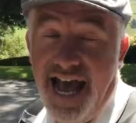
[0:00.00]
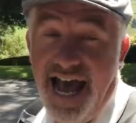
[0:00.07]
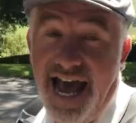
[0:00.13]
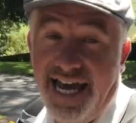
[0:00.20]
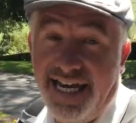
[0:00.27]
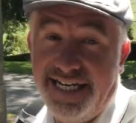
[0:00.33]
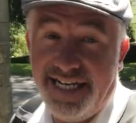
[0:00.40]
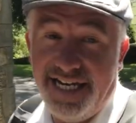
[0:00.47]

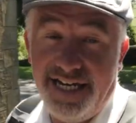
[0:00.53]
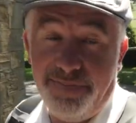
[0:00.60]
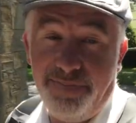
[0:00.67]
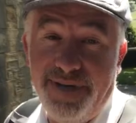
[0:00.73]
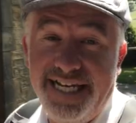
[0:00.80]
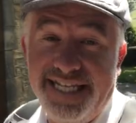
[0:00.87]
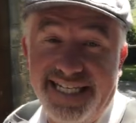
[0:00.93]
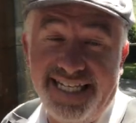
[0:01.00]
and
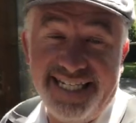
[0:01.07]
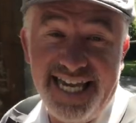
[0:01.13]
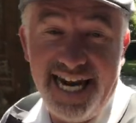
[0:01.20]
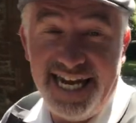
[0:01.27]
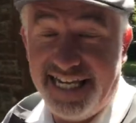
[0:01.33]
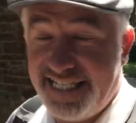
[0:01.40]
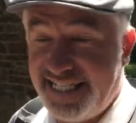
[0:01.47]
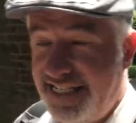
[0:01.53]
Peter
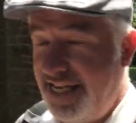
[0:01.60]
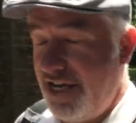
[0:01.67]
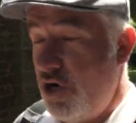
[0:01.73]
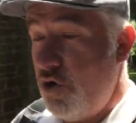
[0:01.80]
Sallis,